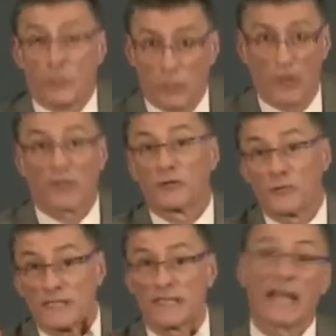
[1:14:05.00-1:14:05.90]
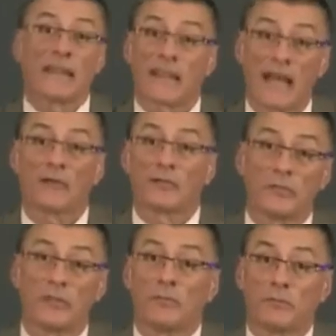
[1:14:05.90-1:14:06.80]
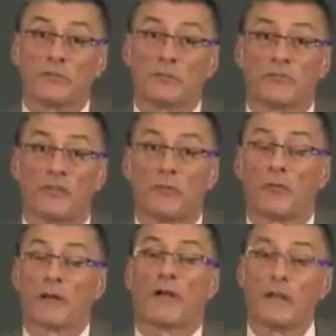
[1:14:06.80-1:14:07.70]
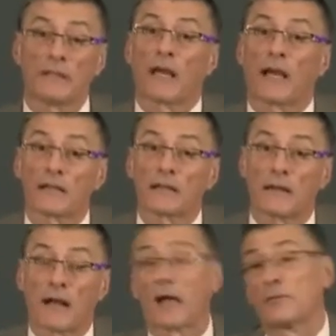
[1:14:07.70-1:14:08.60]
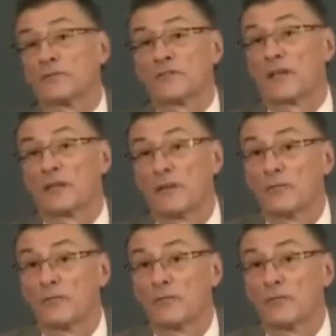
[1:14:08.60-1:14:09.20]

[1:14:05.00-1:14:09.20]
do we want to treat 10,000 people to prevent one heart attack? I would say